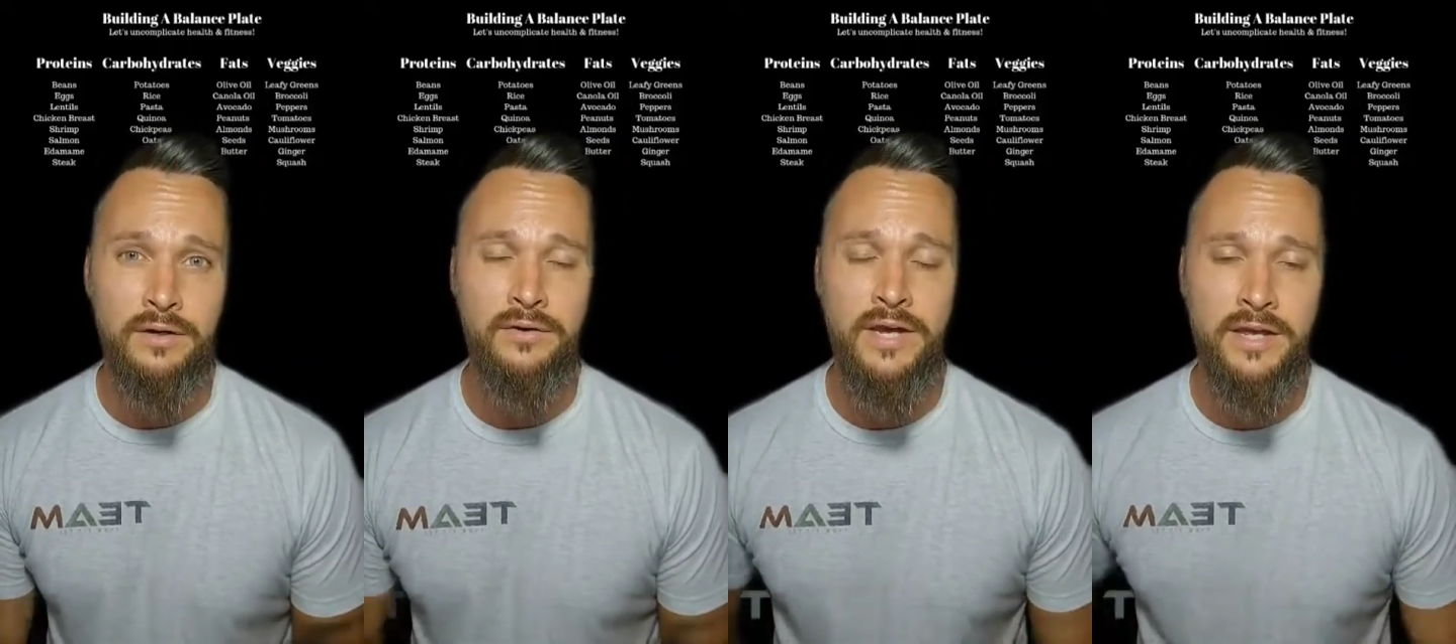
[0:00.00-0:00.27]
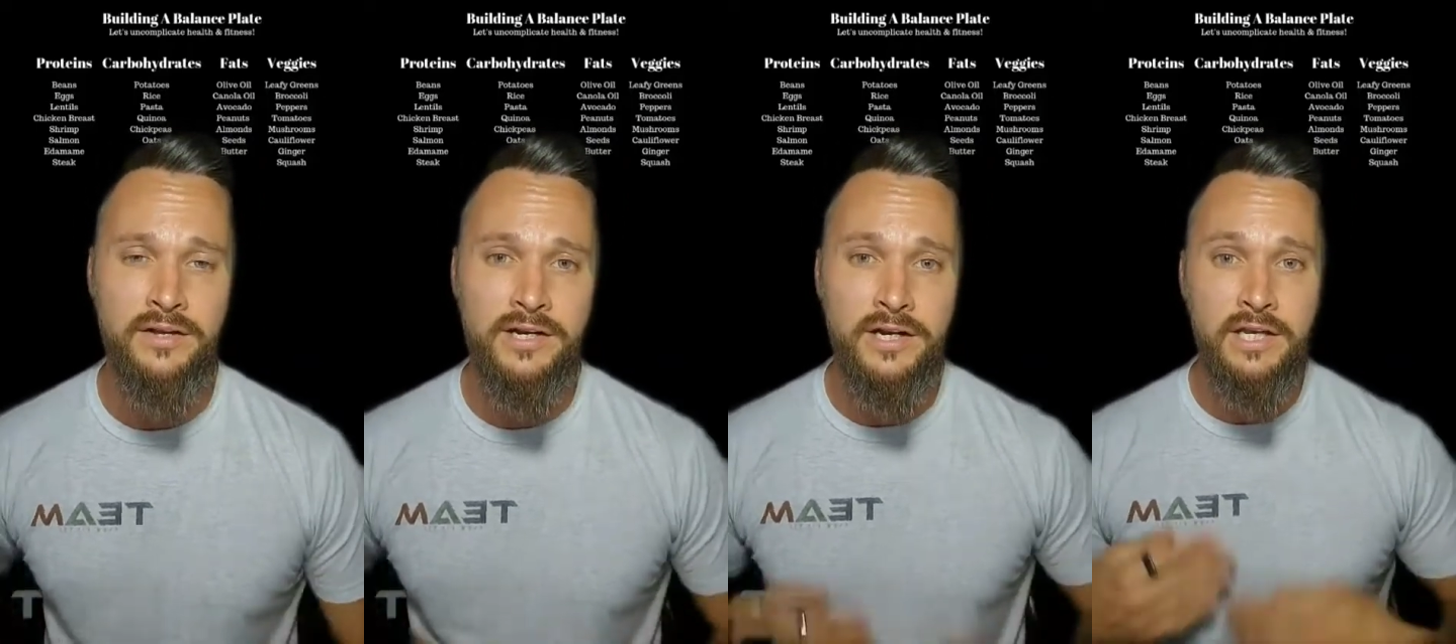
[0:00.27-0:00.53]
Okay,
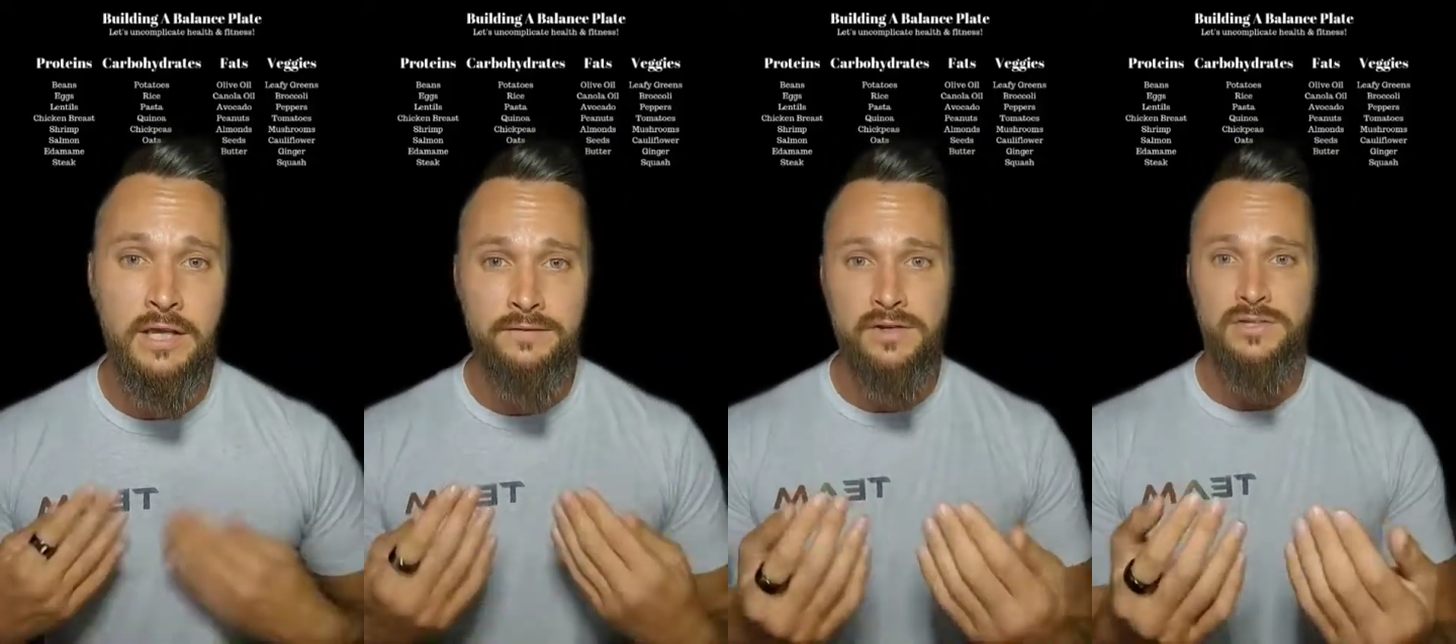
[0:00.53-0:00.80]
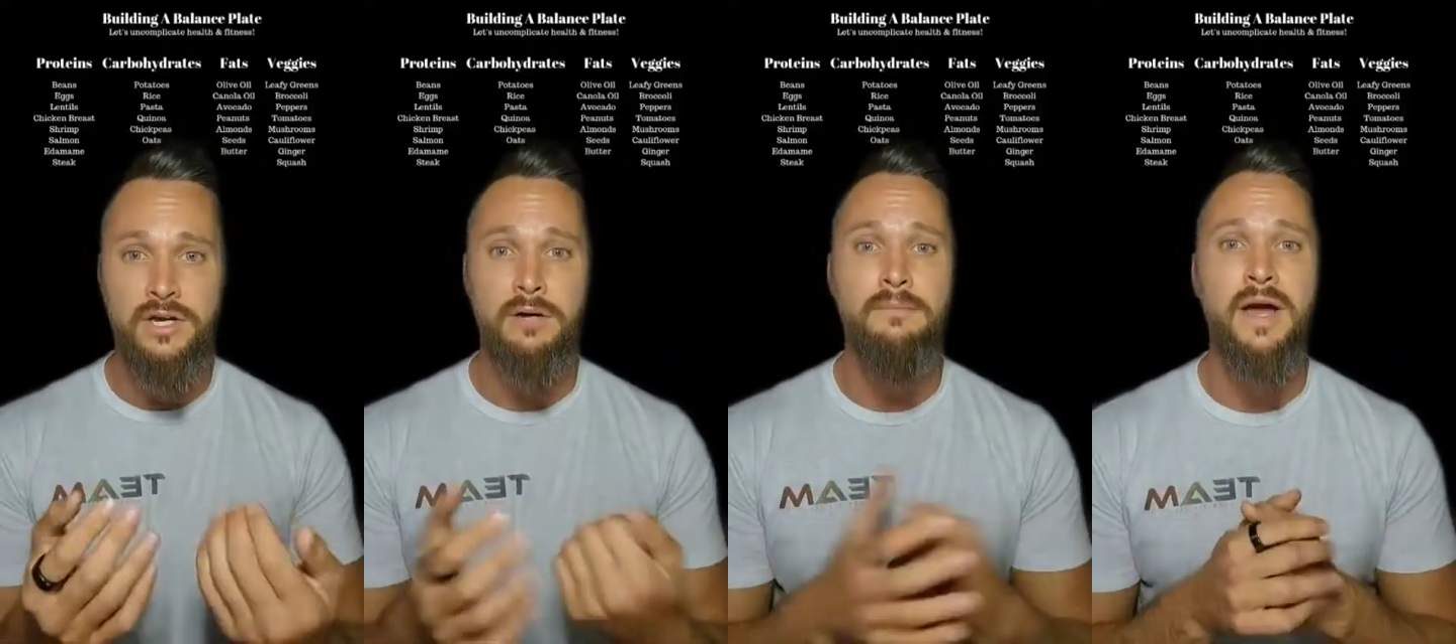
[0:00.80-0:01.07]
they're going to give
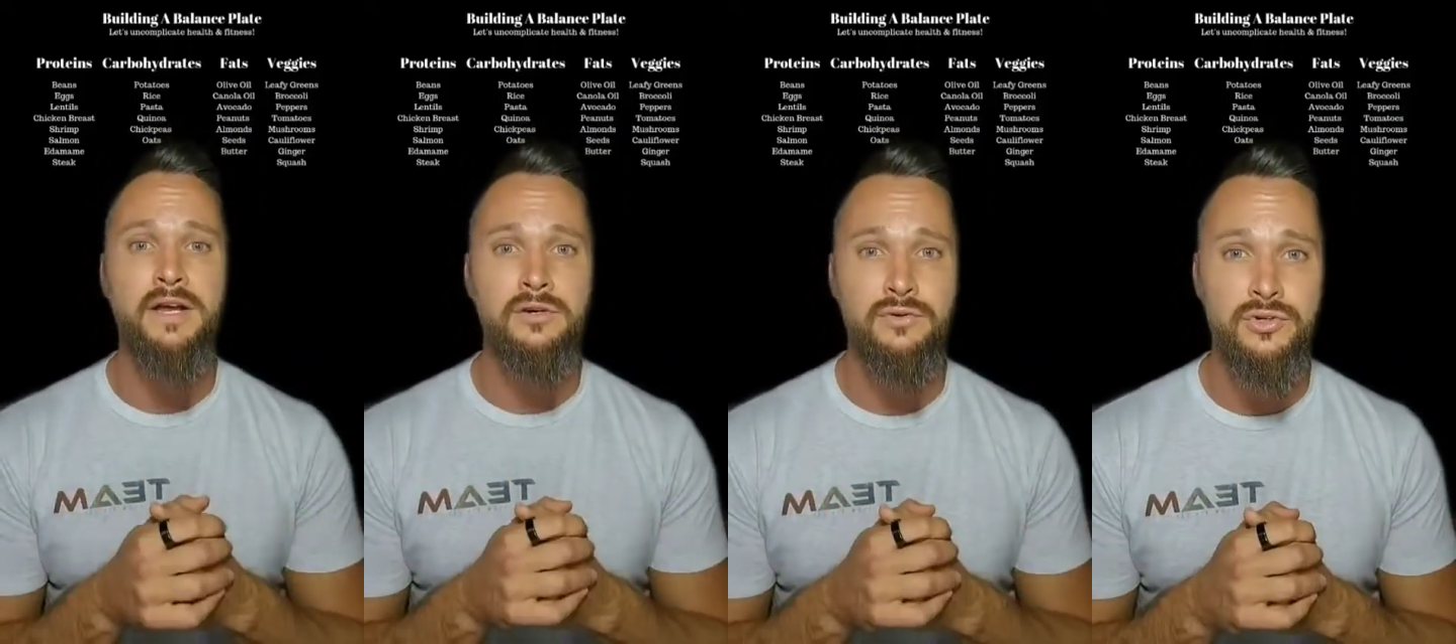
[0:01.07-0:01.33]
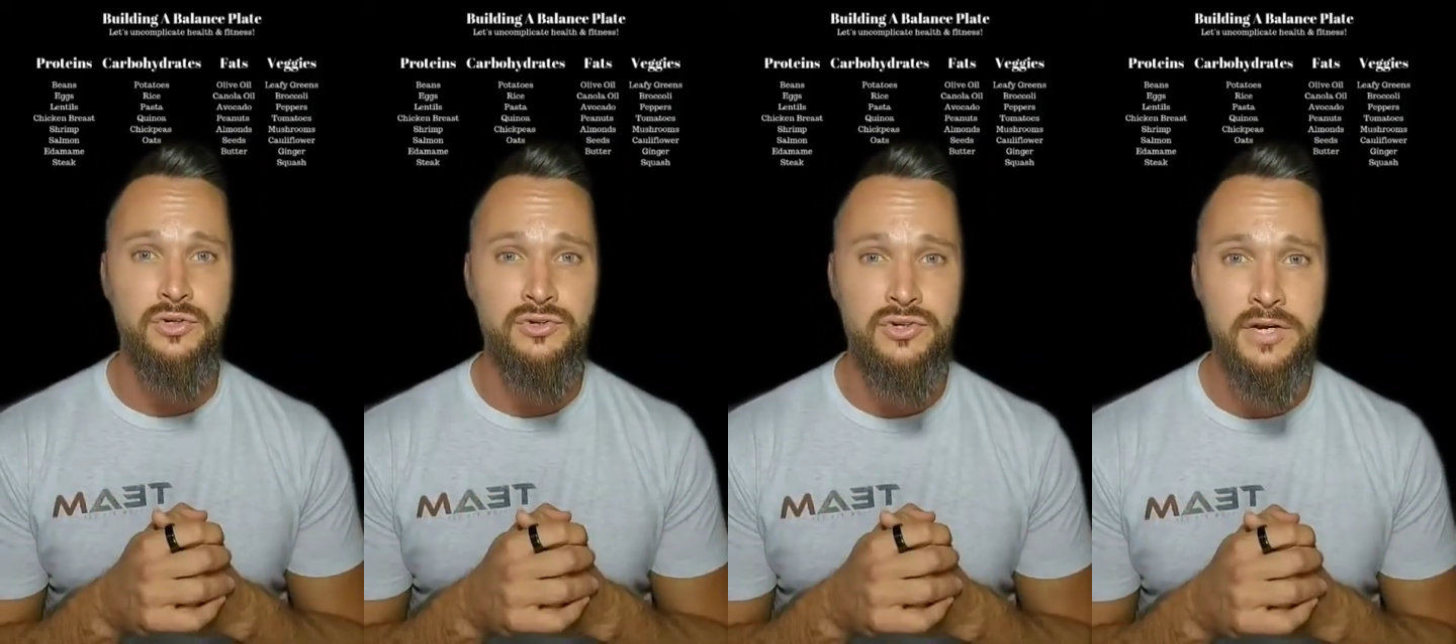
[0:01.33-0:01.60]
us our
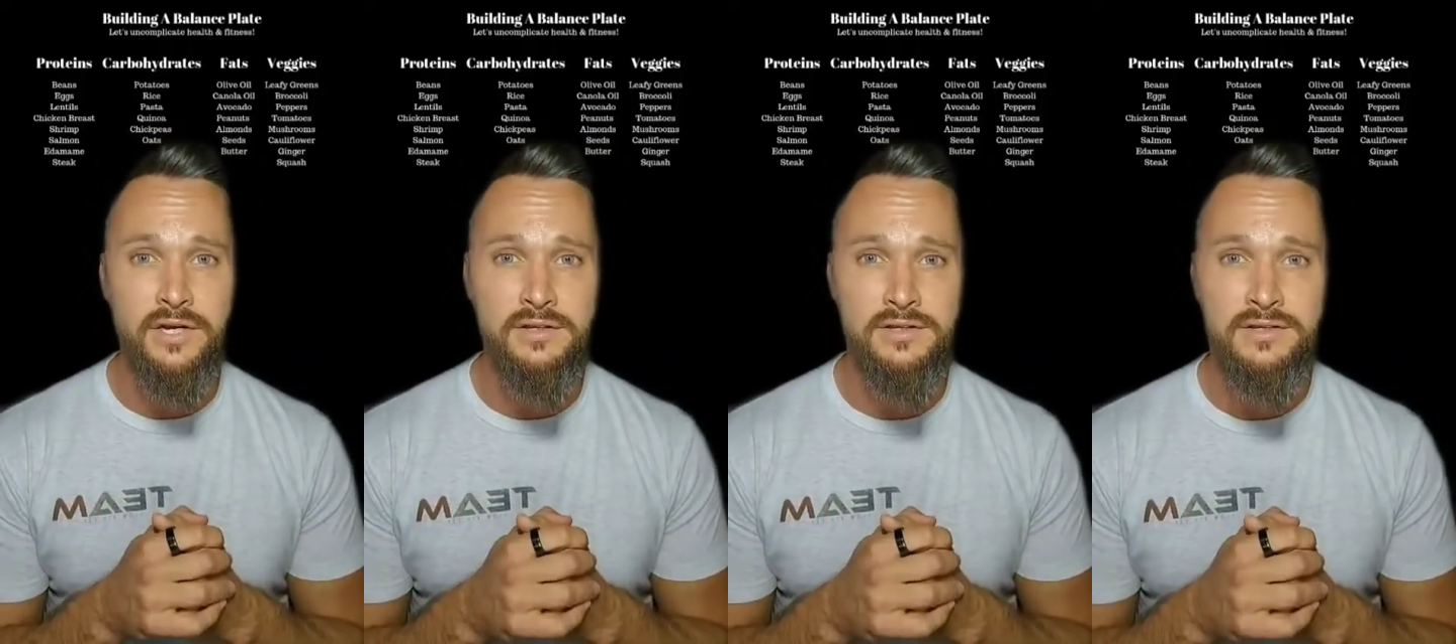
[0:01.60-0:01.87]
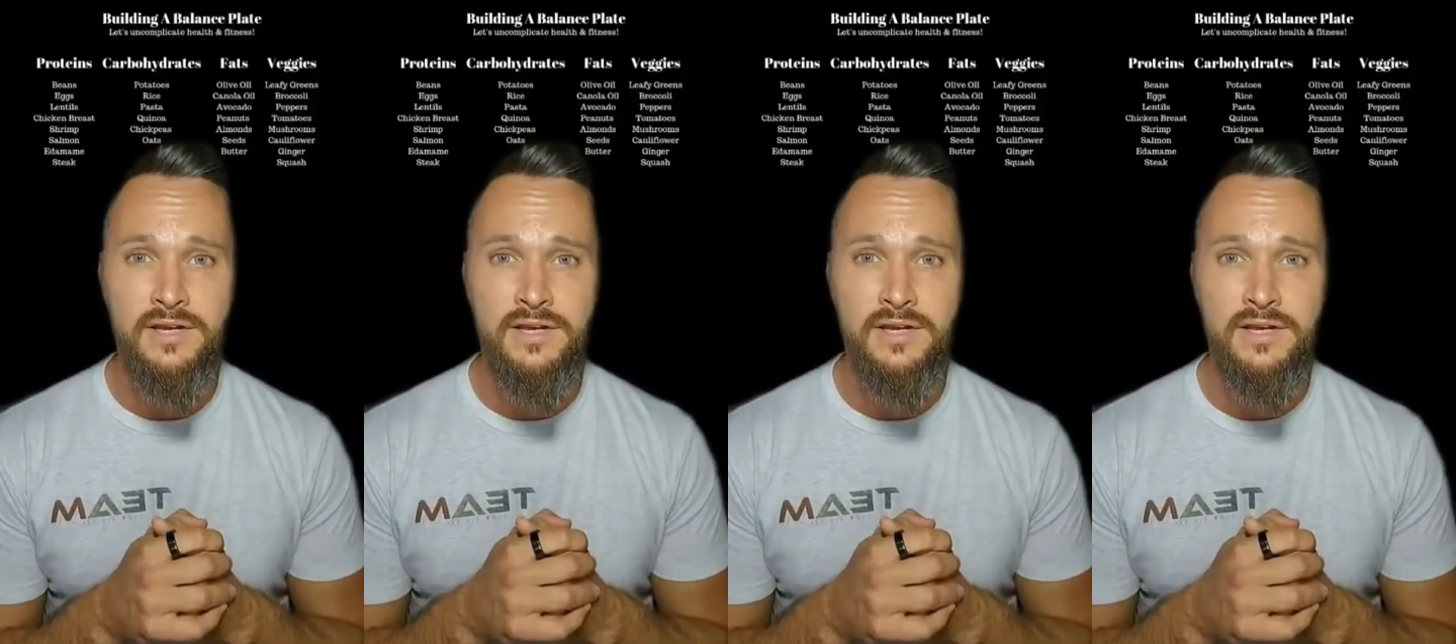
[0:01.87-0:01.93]
micronutrients.